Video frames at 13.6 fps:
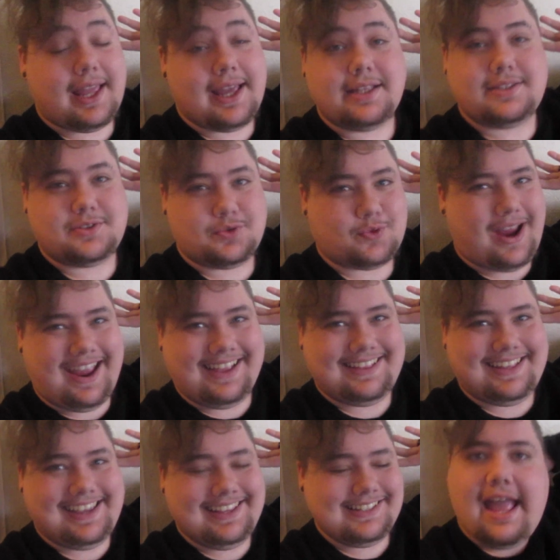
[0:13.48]
It's
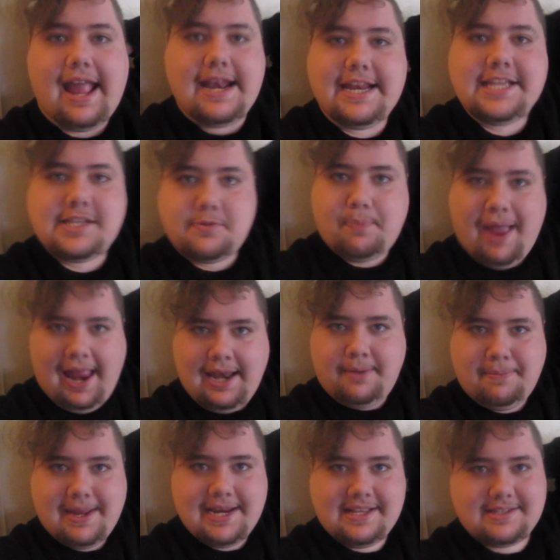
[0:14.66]
Riley, and it's been a
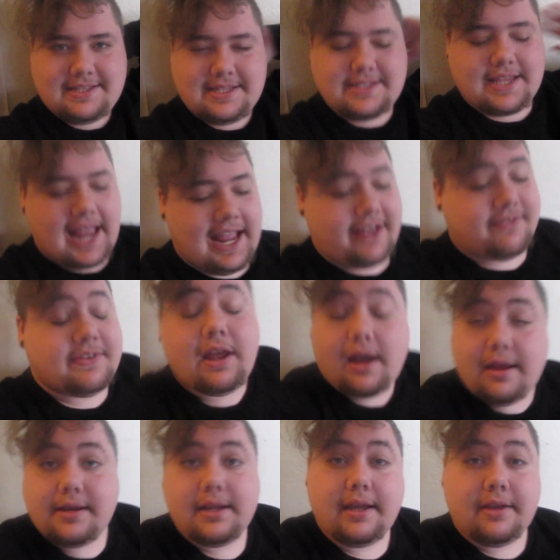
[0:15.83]
minute since I have
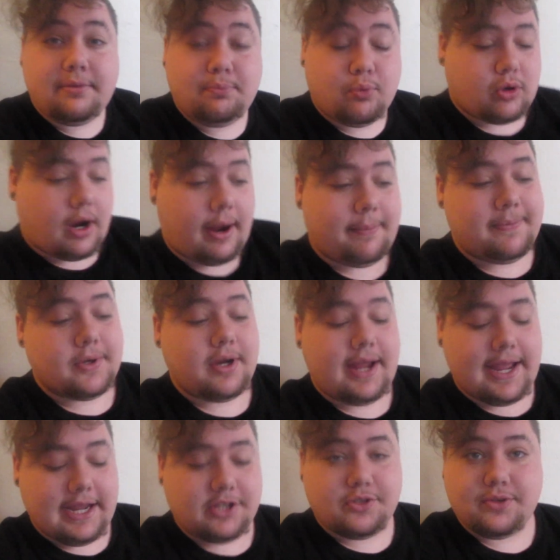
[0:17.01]
done a proper
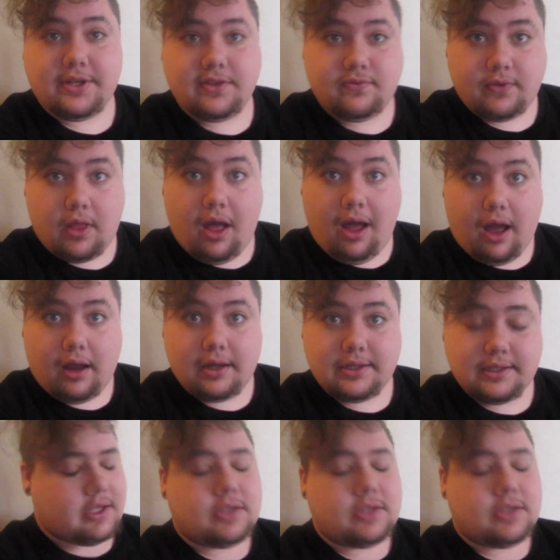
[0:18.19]
agere vlog.